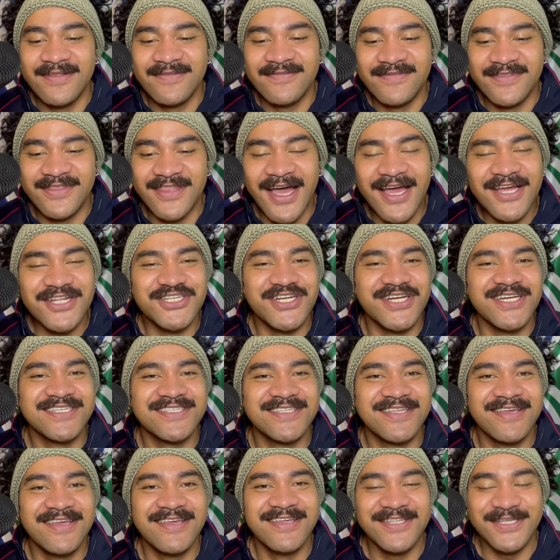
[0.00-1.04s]

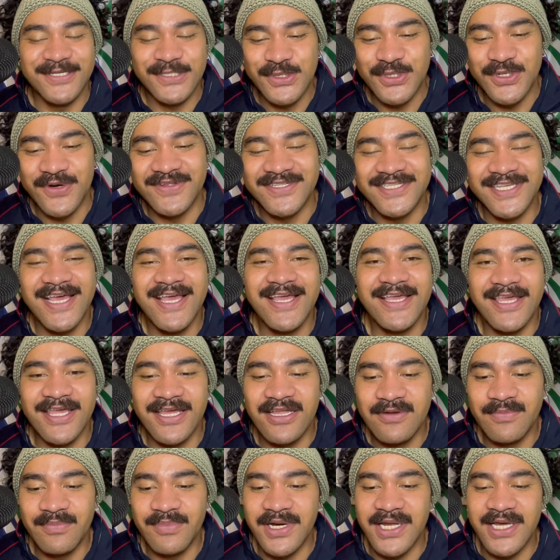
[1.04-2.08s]
digest, to sort of take
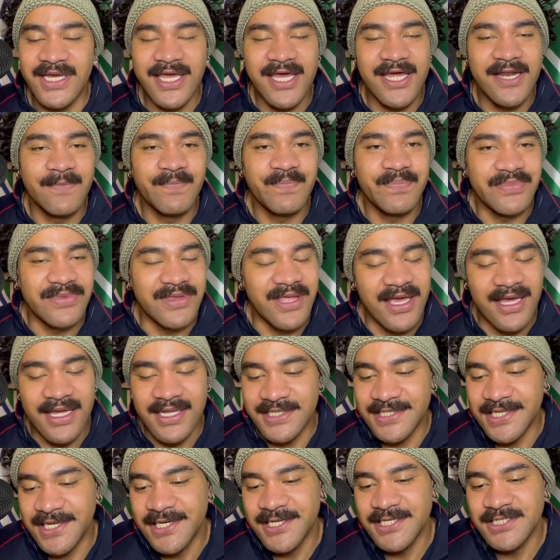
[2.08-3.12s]
in. But again,
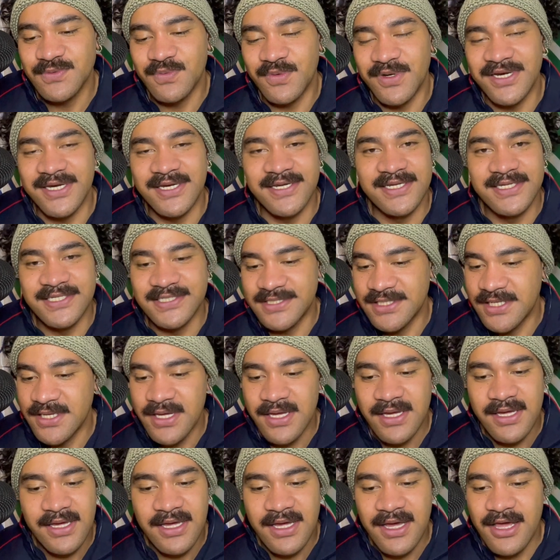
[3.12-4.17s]
it is what it is.
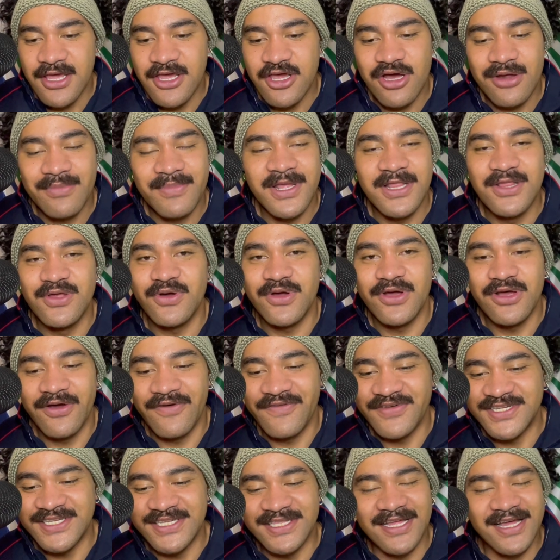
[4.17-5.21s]
You're going to be looking,
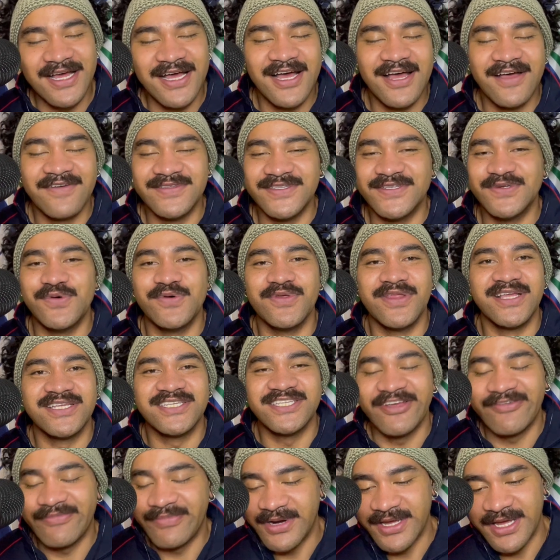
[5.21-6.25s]
obviously, the halves and all that
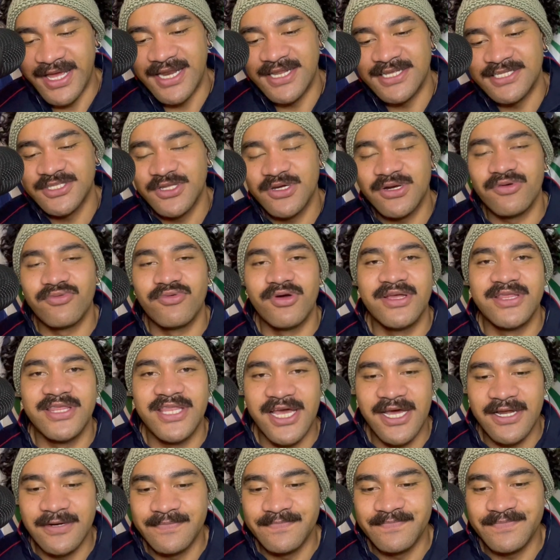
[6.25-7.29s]
stuff. But again, it's not a
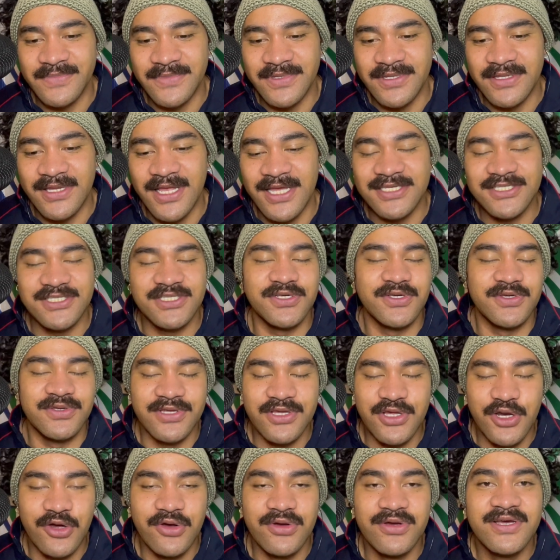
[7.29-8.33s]
rundown as to,
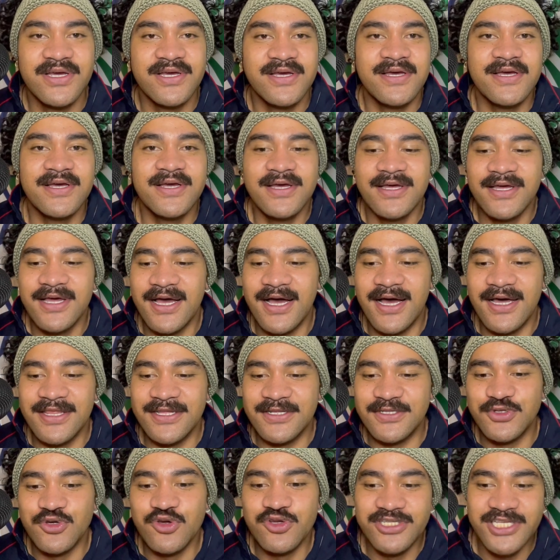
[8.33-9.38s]
the
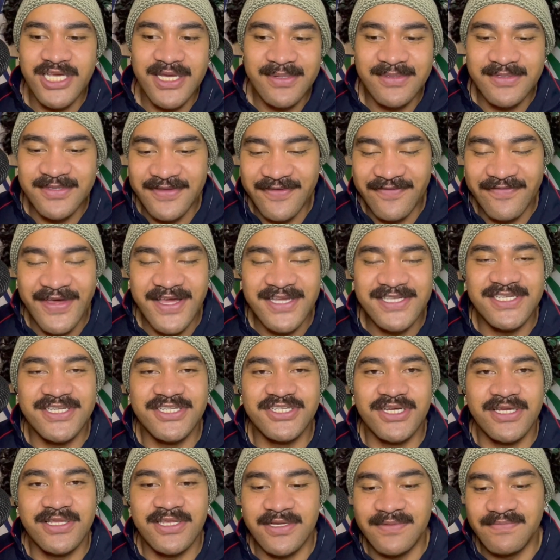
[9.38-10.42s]
two teams facing
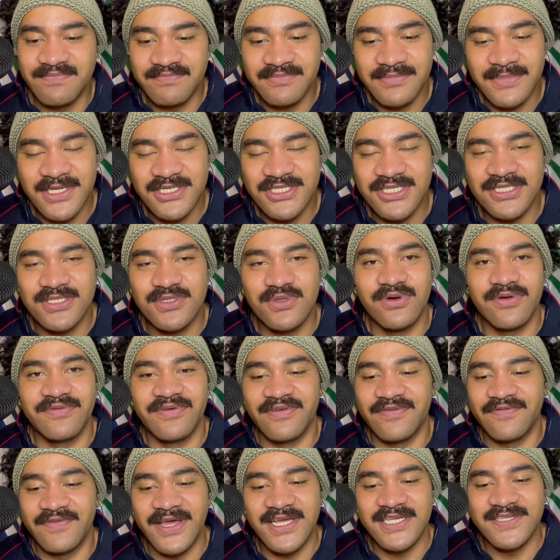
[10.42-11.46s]
each other. That's just sort of a
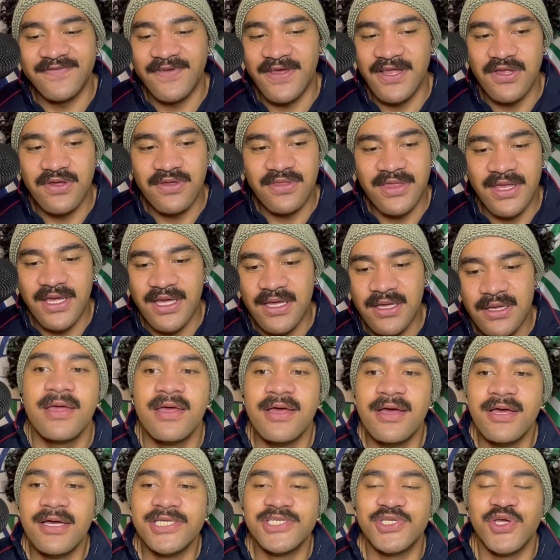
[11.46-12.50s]
face value thing.
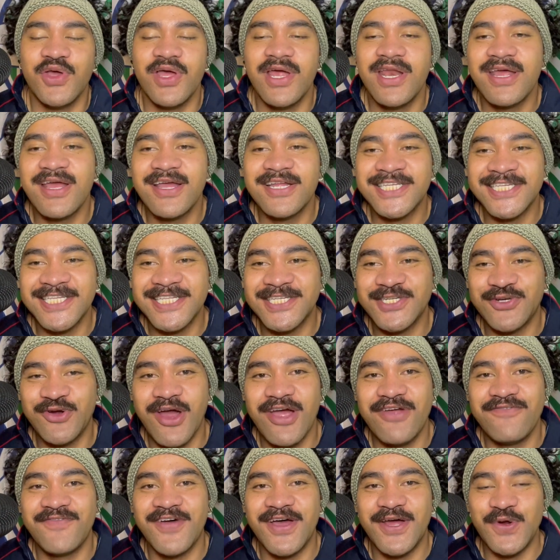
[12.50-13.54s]
So heading into this
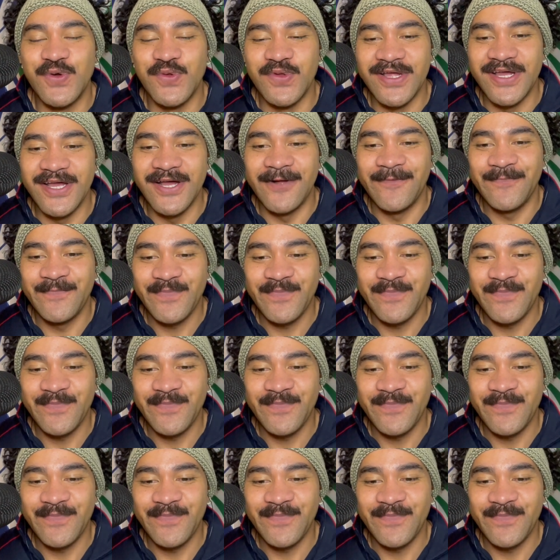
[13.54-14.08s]
grand final here,